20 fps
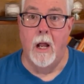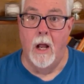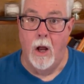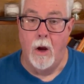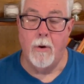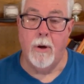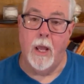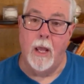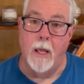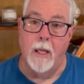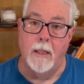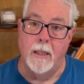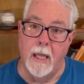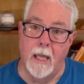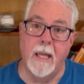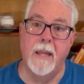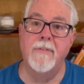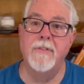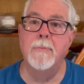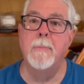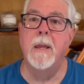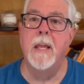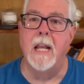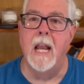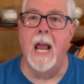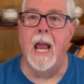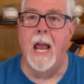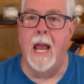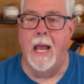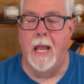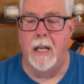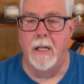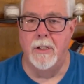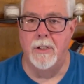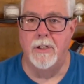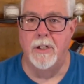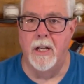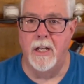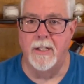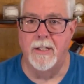Okay, that gives me an
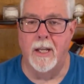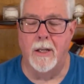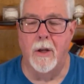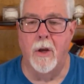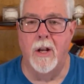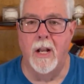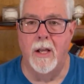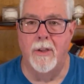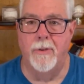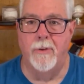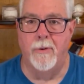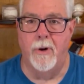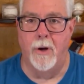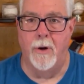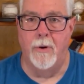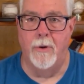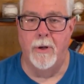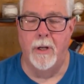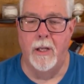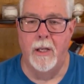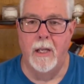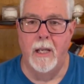edge as I go down the road.